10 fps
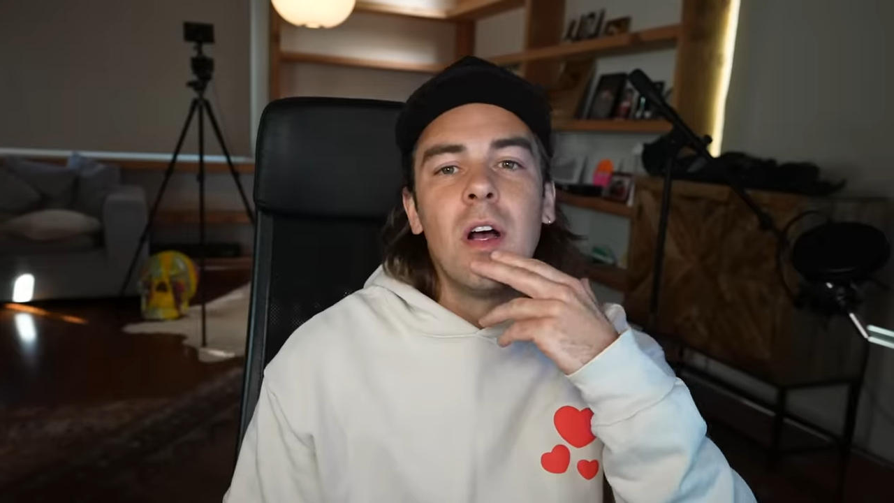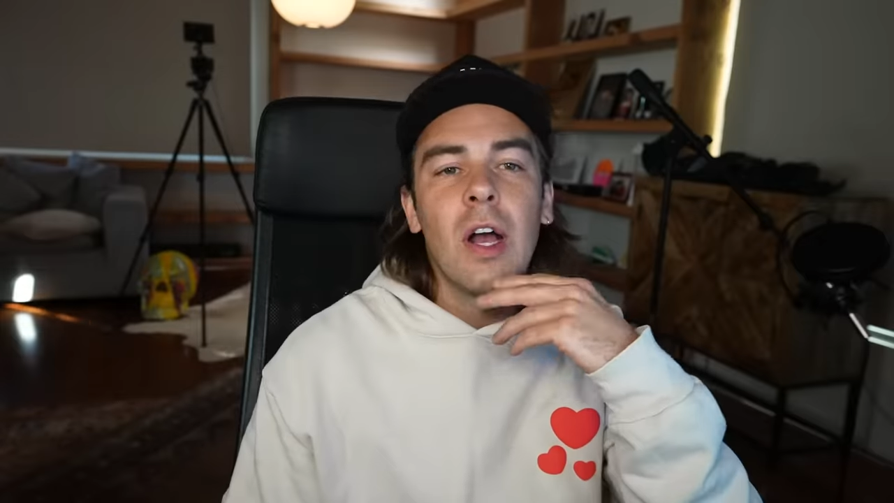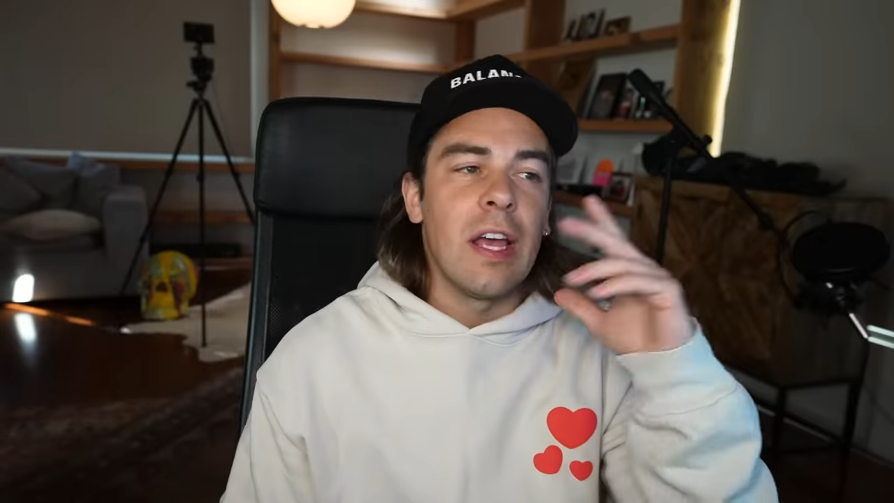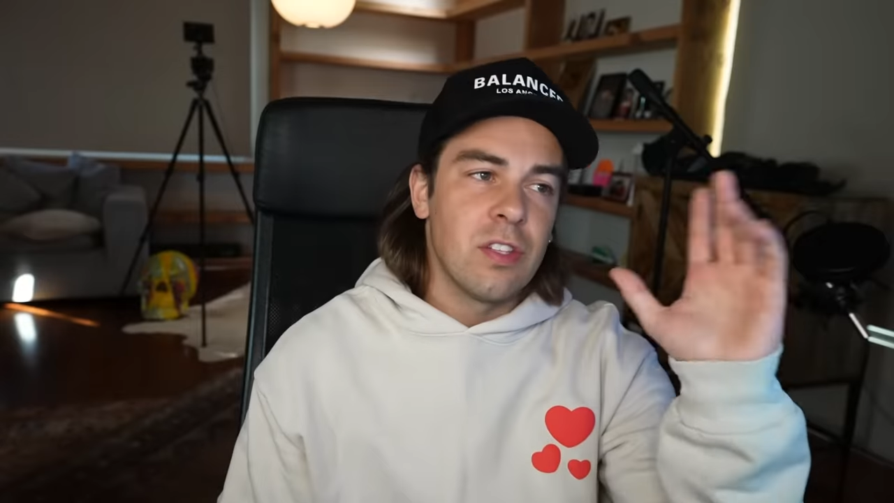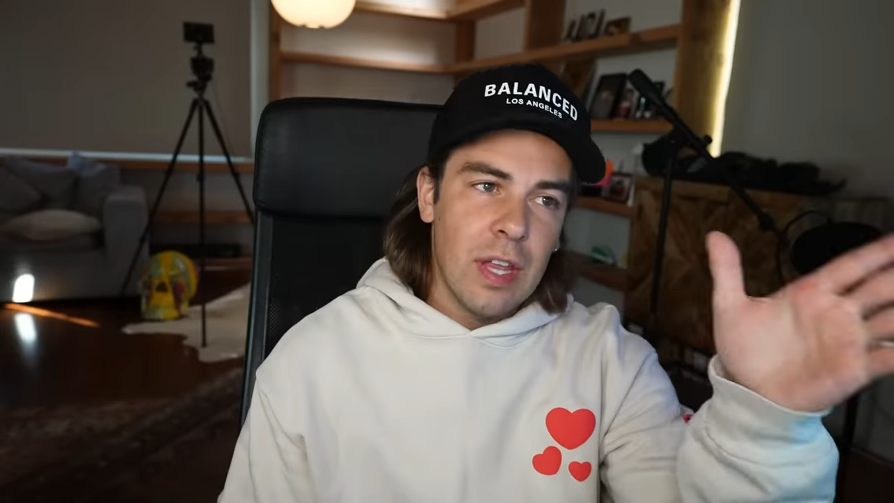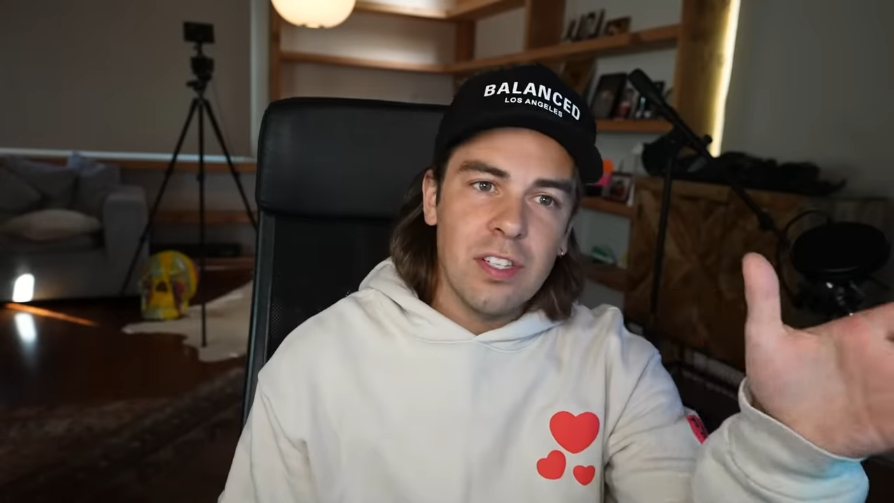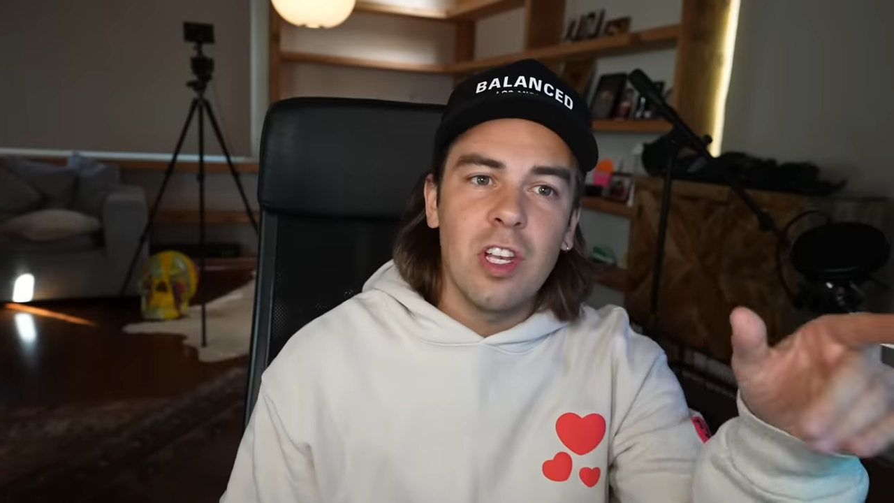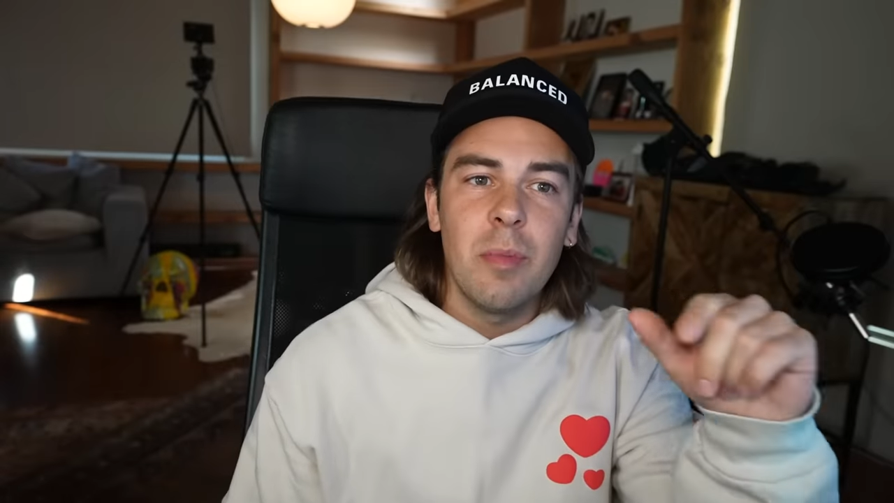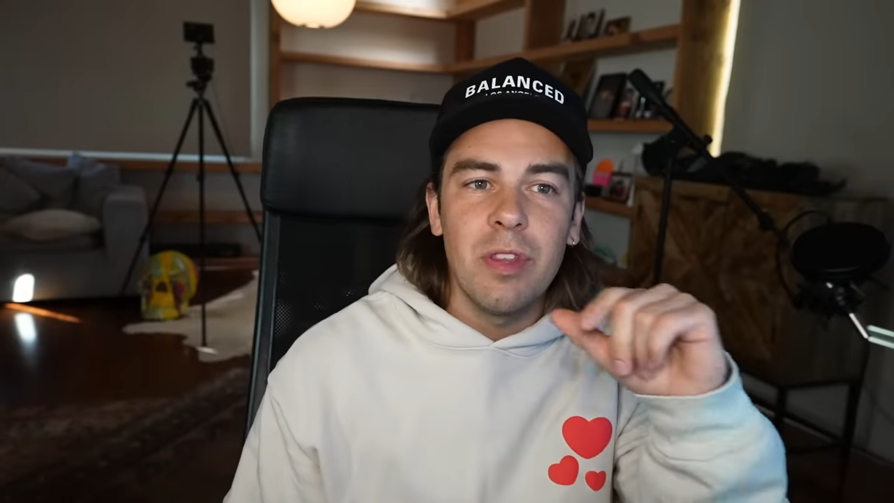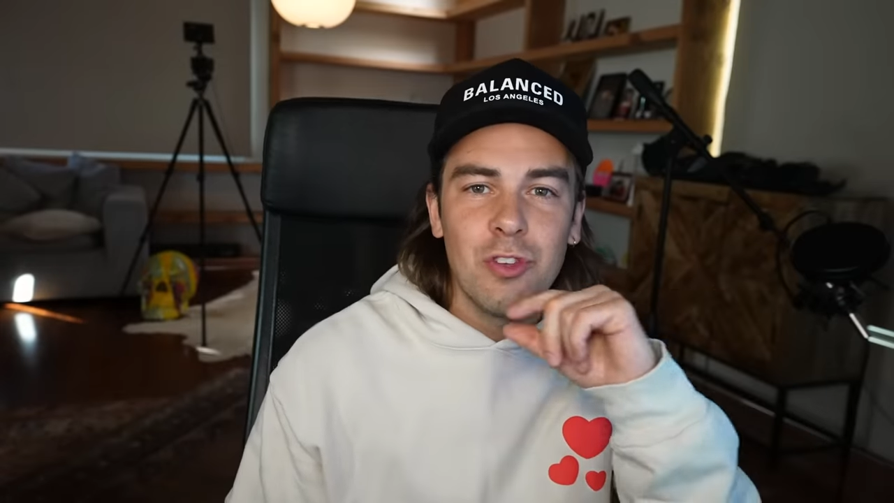Okay, so that's
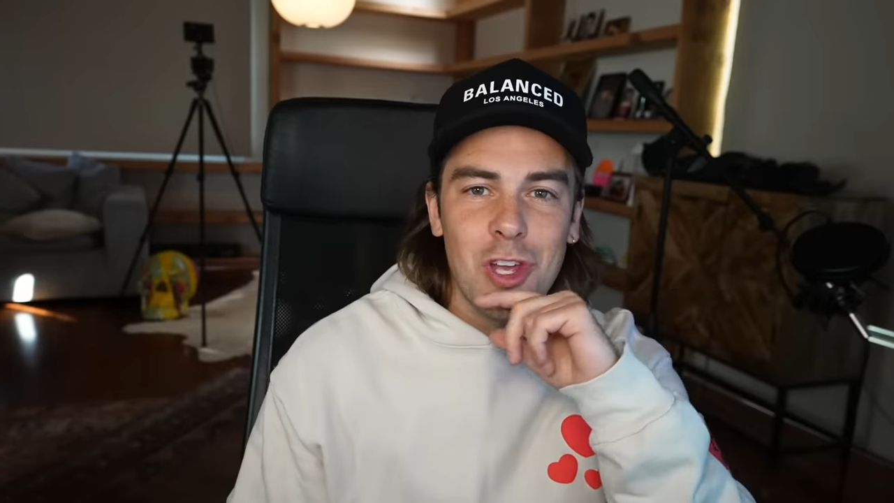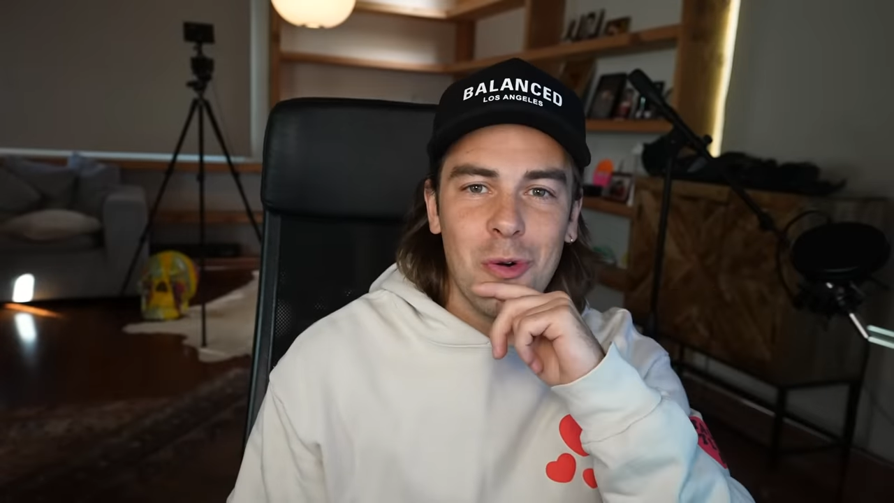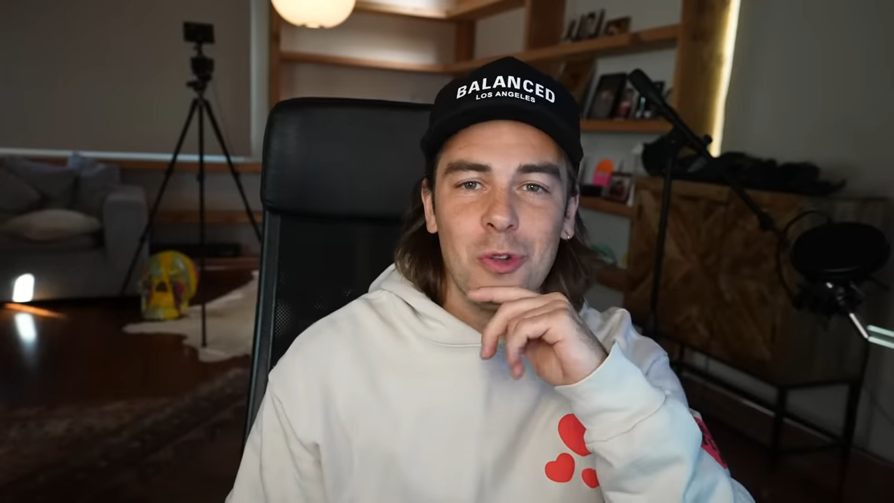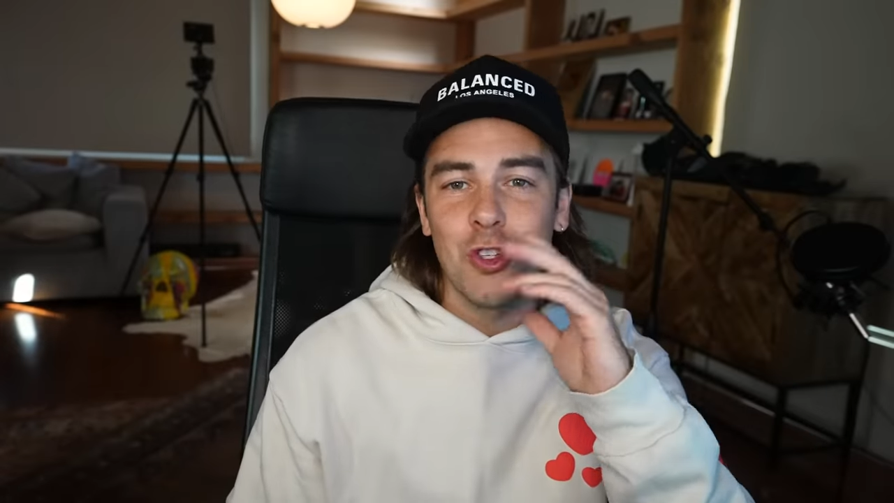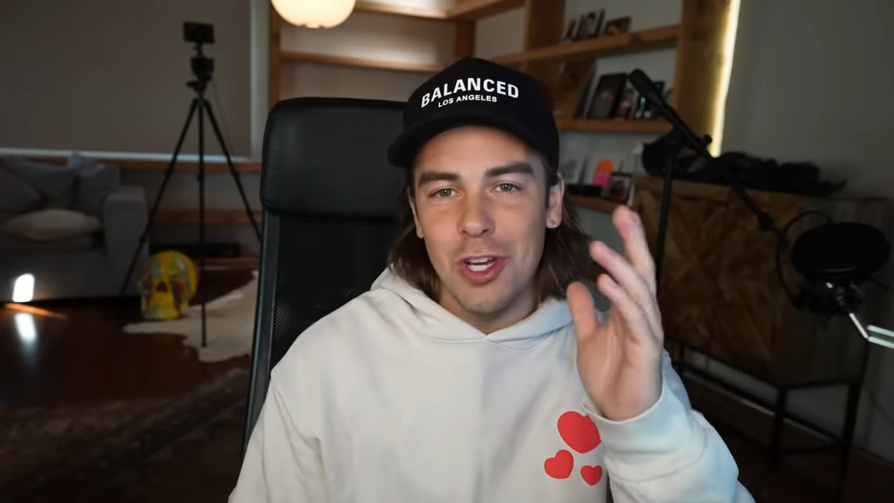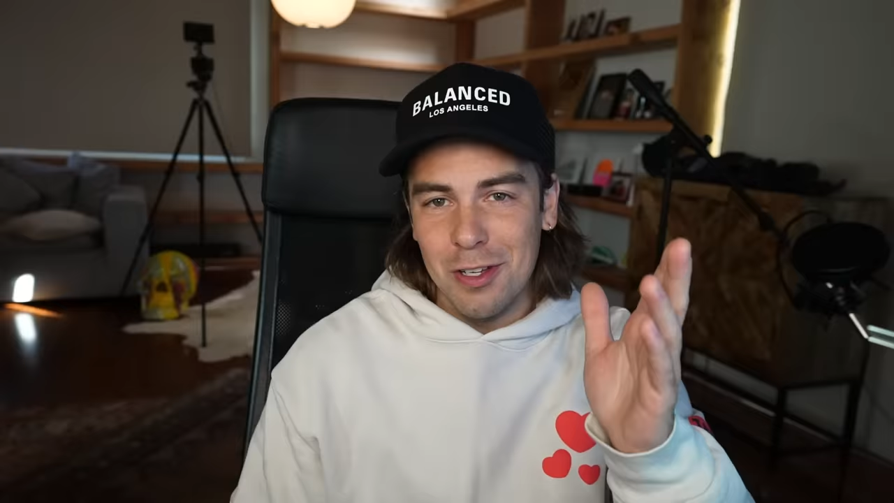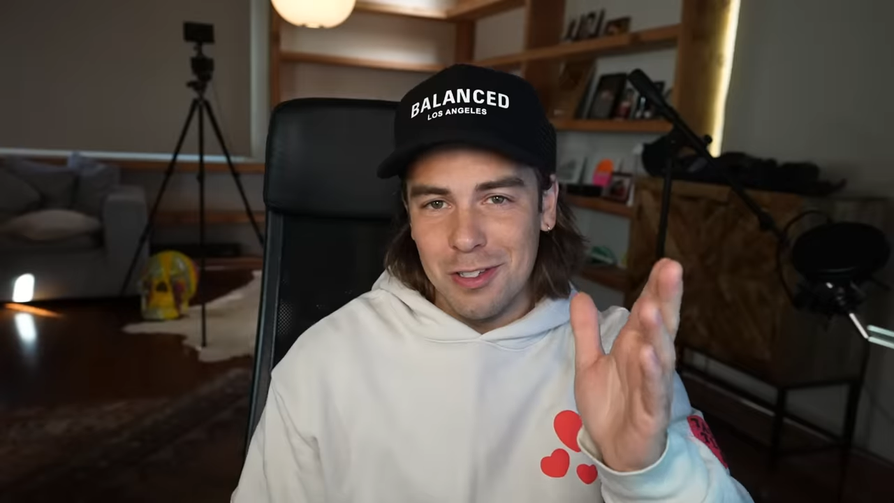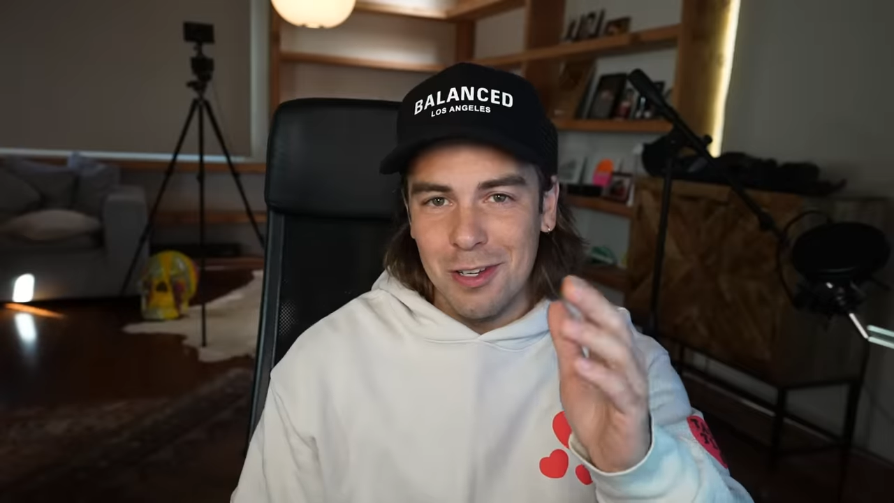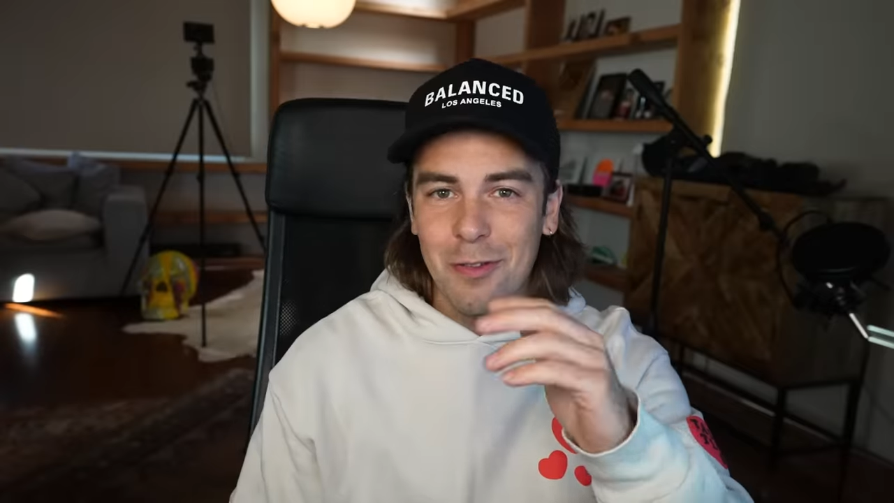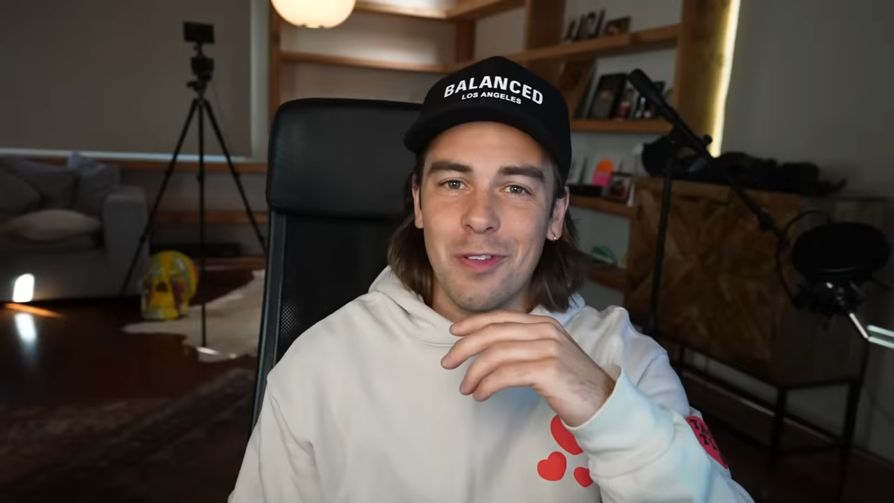going to be the general
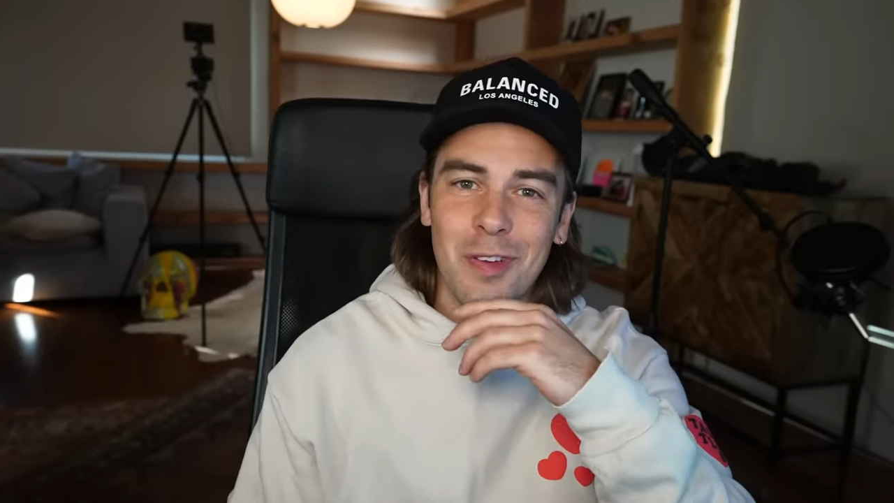gist of the